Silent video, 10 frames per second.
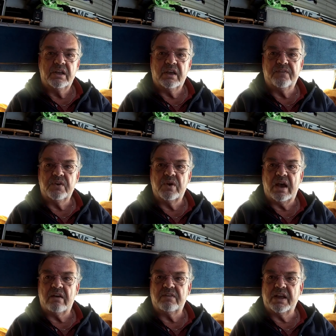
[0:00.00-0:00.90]
If you
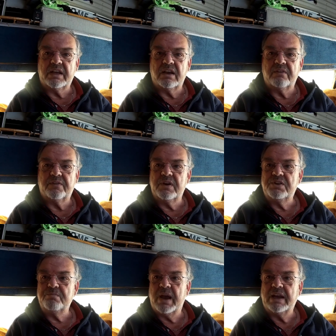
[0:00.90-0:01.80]
have like a
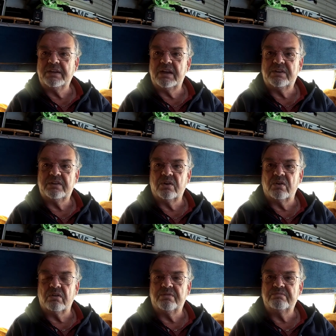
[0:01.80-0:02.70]
fridge magnet
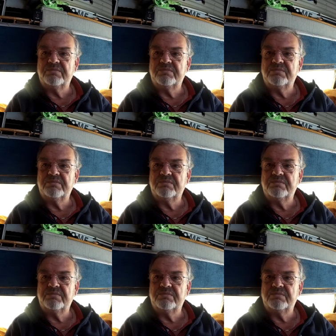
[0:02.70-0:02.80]
or a,